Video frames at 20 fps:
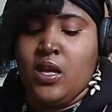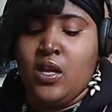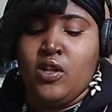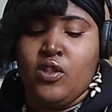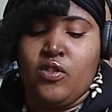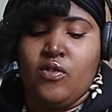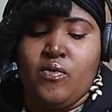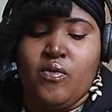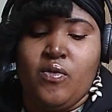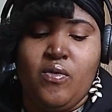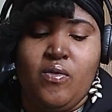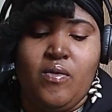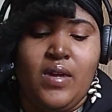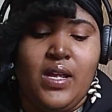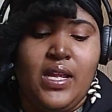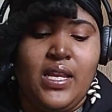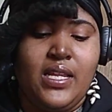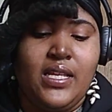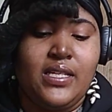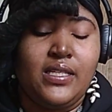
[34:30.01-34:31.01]
through
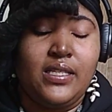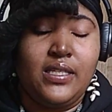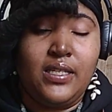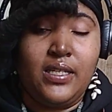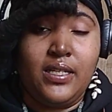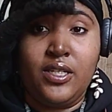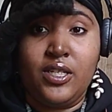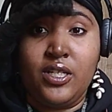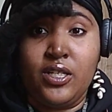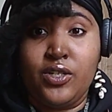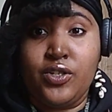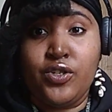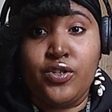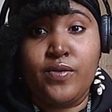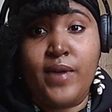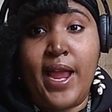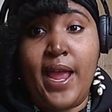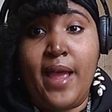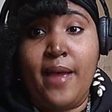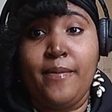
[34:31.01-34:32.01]
an ascension
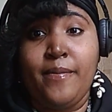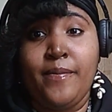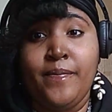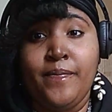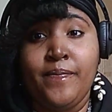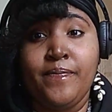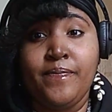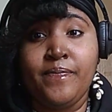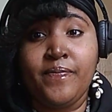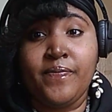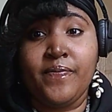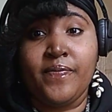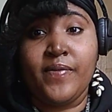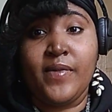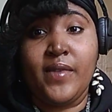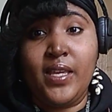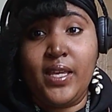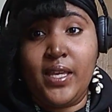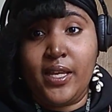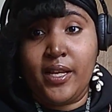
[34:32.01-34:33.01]
trap
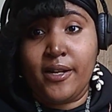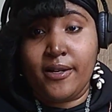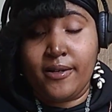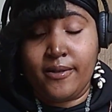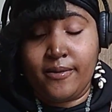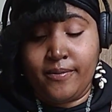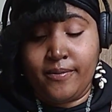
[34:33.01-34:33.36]
here.